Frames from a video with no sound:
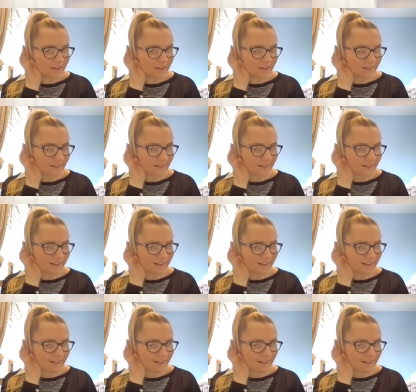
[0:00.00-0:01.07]

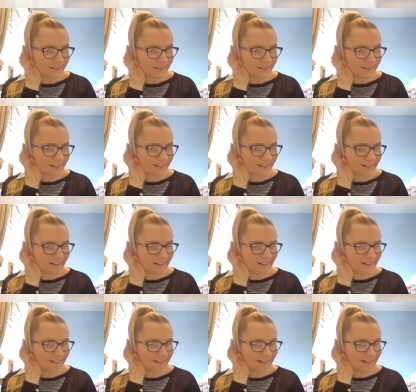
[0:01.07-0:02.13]

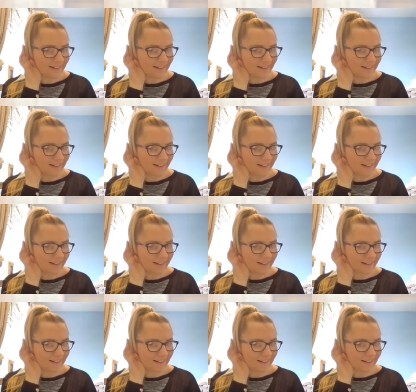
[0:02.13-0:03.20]

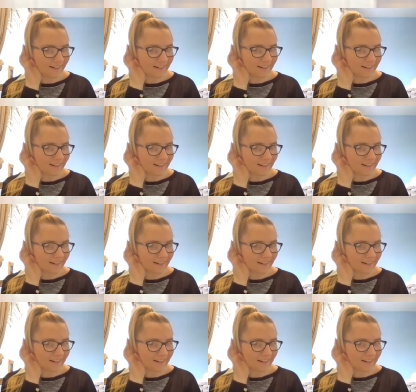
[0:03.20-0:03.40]
Nobody speaks.